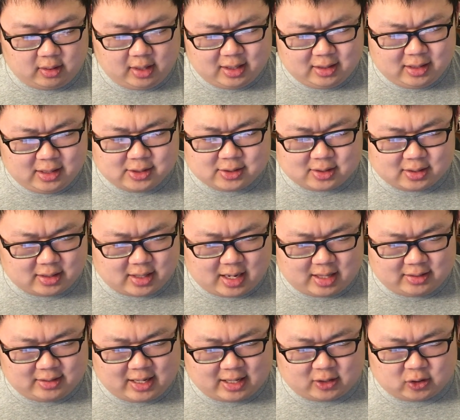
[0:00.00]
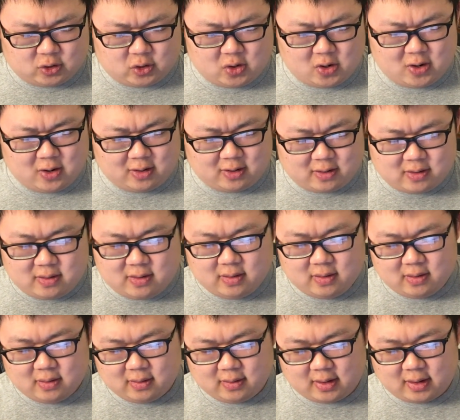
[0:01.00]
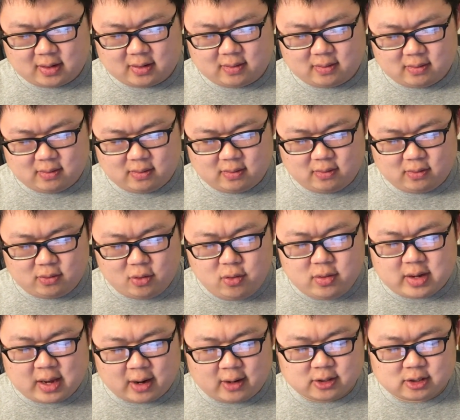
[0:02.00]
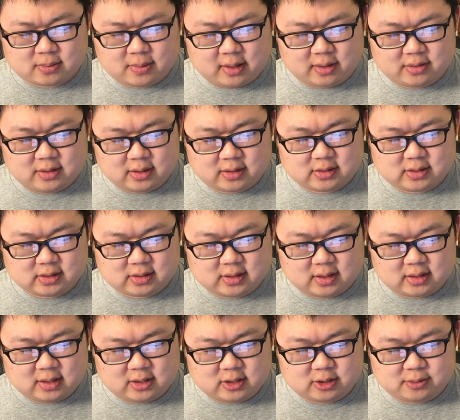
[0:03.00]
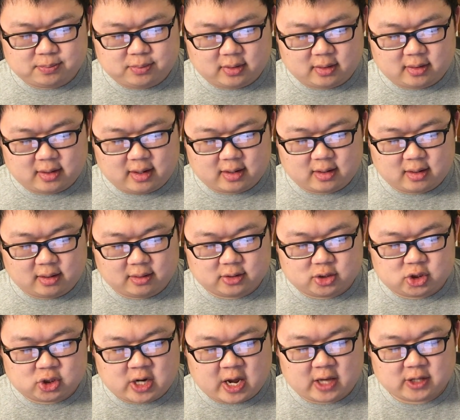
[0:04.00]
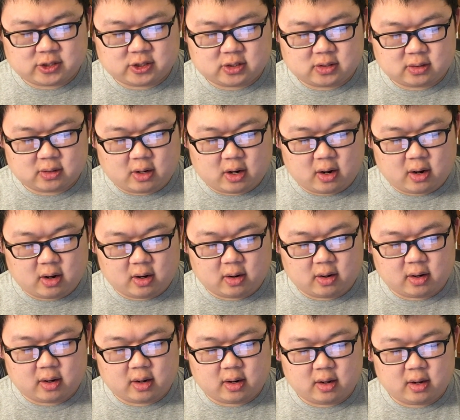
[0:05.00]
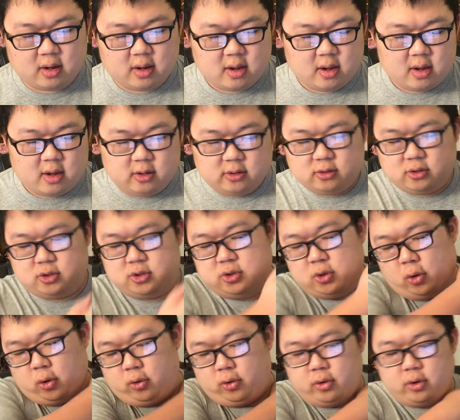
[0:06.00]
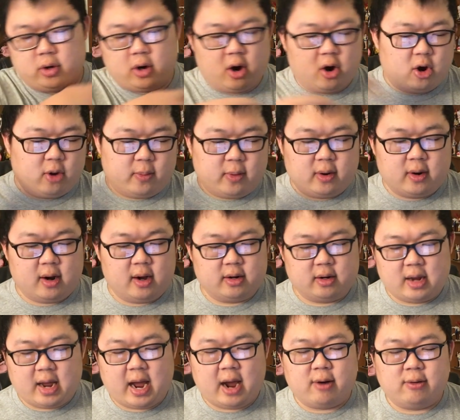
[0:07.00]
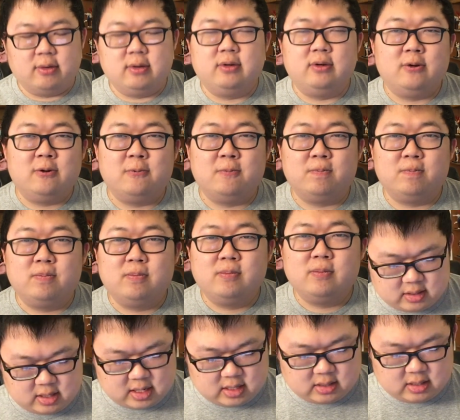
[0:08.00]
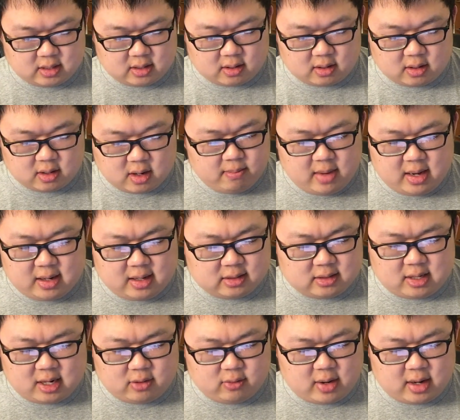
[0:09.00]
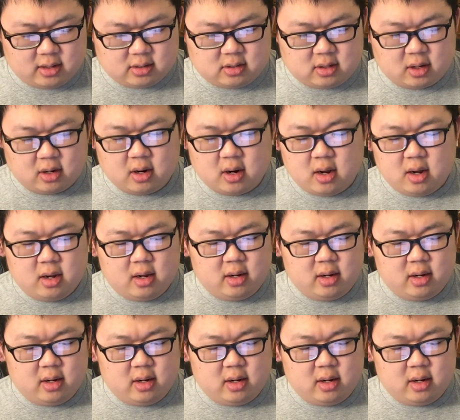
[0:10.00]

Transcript: A lot of these are not that good. Like, who cares about this? It's like they just put like a chest or a shoulder armor on a Houndoom D tier. Mega Tyranitar.